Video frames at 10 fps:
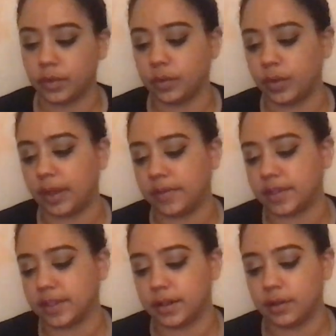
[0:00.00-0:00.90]
We have the
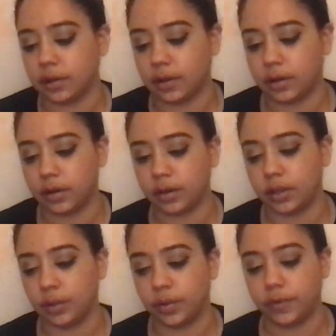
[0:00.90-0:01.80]
Sun card in
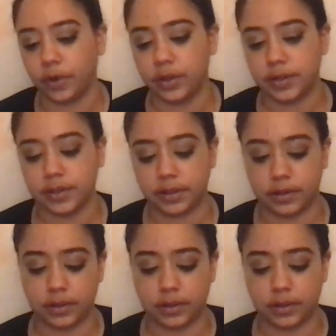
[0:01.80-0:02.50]
the reverse.